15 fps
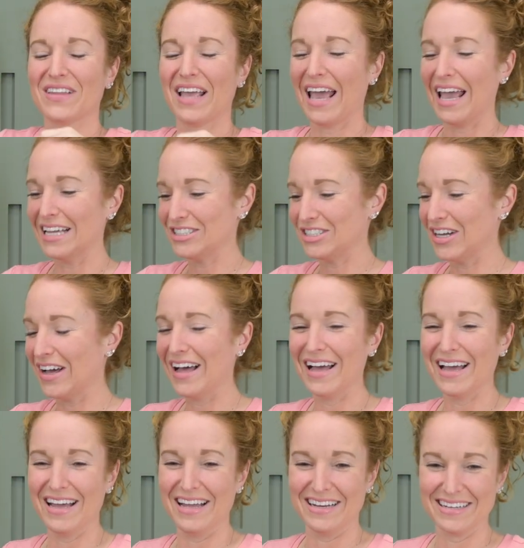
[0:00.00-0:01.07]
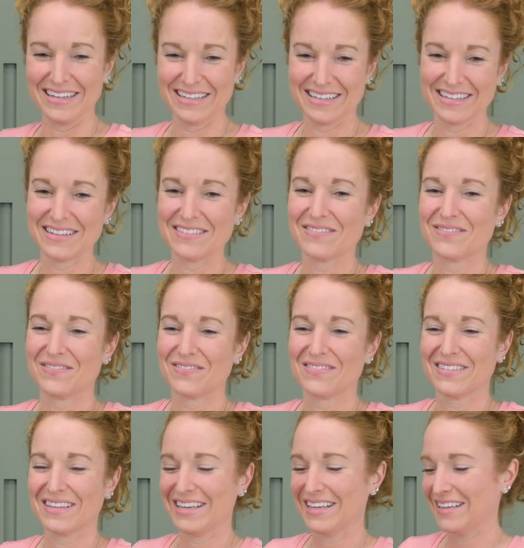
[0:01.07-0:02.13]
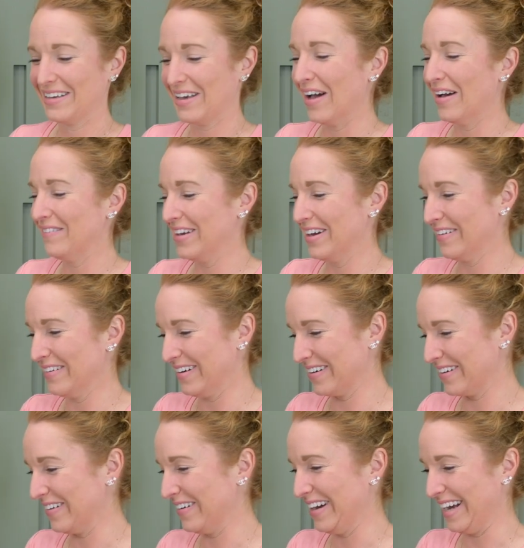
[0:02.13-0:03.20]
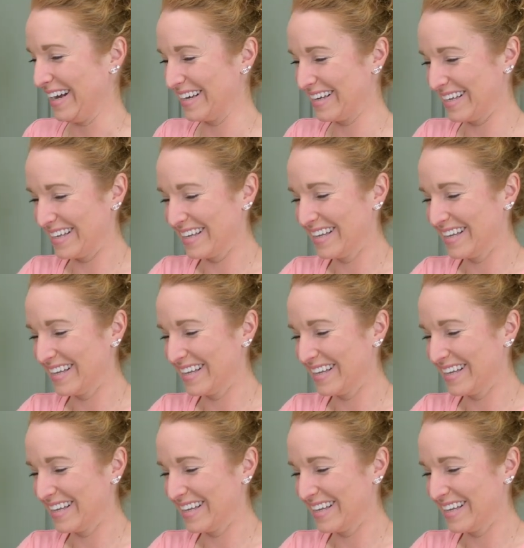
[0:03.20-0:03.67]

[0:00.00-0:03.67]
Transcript: Hey, John. Yeah. Come here real quick.